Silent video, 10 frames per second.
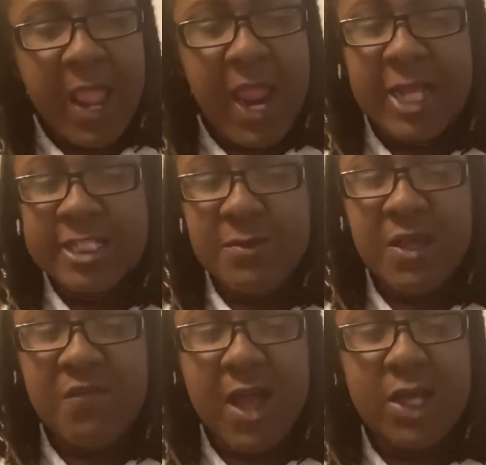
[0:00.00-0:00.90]
asked
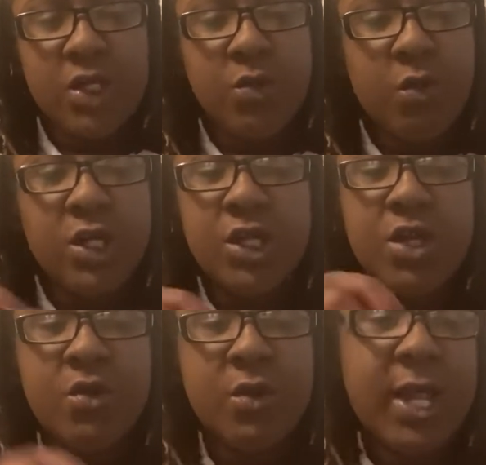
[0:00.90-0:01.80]
me if I could do one of the
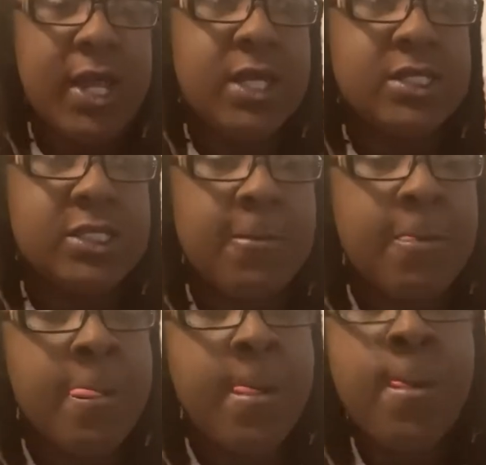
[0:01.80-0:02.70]
Q and A's.
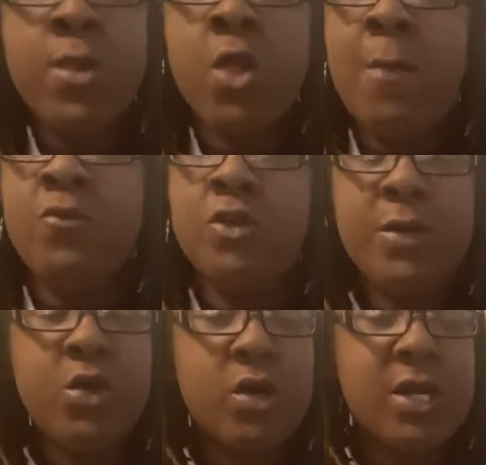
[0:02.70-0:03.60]
So I'm gonna
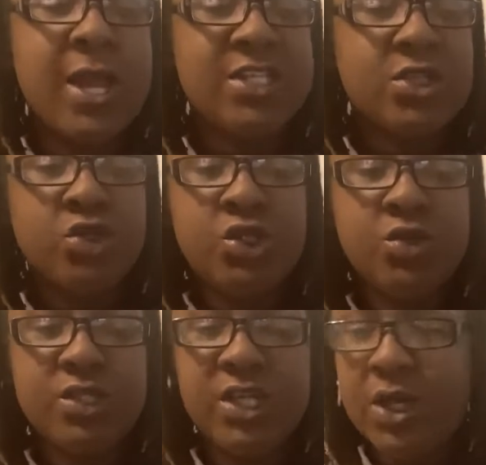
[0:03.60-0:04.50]
be doing a nice little
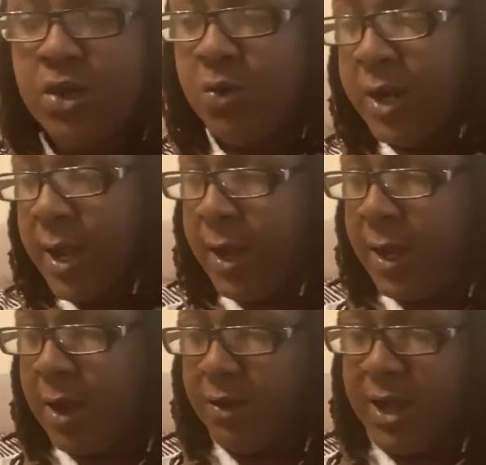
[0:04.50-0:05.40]
juicy Q and
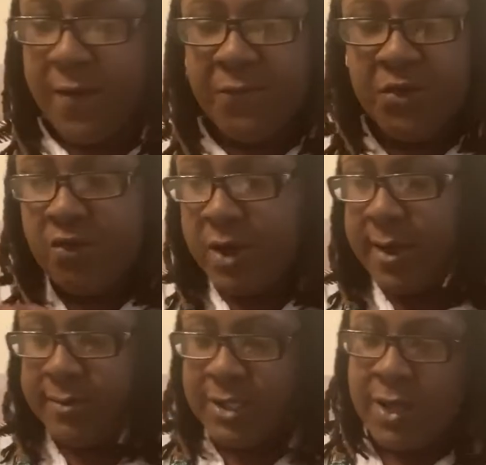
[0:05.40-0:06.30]
A. I only got a few
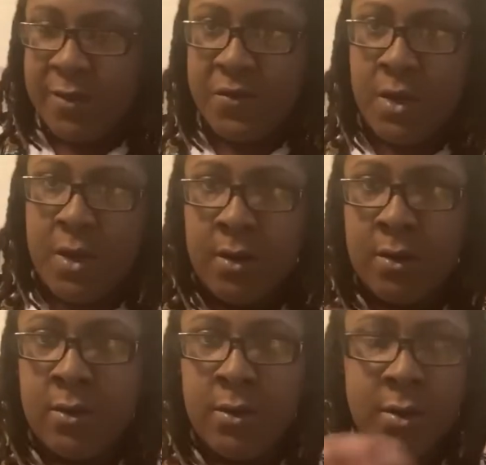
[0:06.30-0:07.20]
crabs left, y'all.